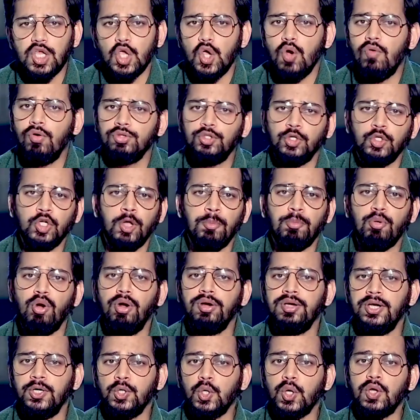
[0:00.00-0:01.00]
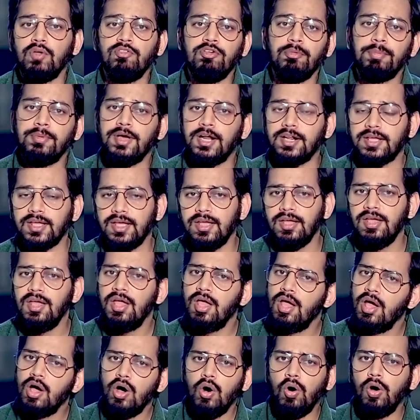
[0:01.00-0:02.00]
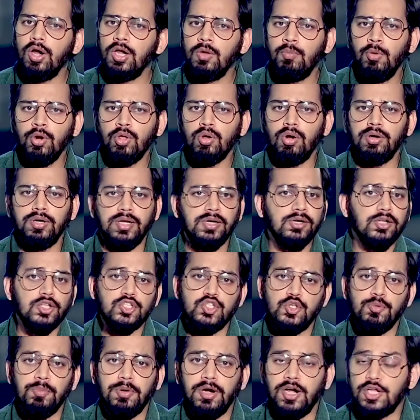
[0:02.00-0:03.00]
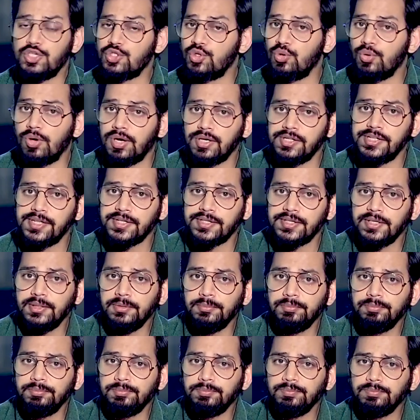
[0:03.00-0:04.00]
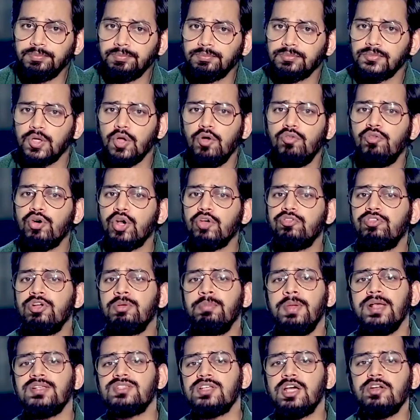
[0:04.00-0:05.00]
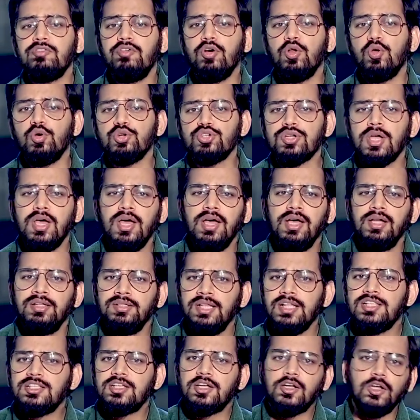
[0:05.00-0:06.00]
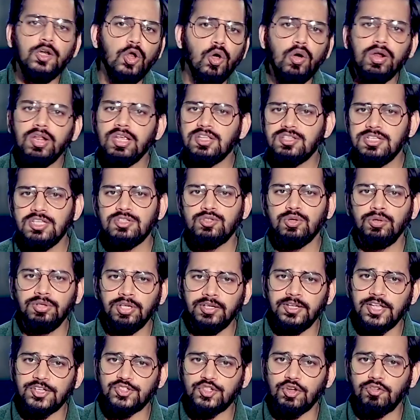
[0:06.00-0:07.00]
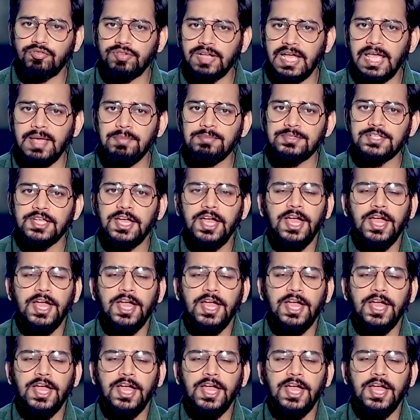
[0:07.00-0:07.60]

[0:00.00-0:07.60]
ke over the top content ko give up karke Hollywood content consume karna shuru kar diya tha. For a film like Sarfarosh, that's gloriously stood the test of times.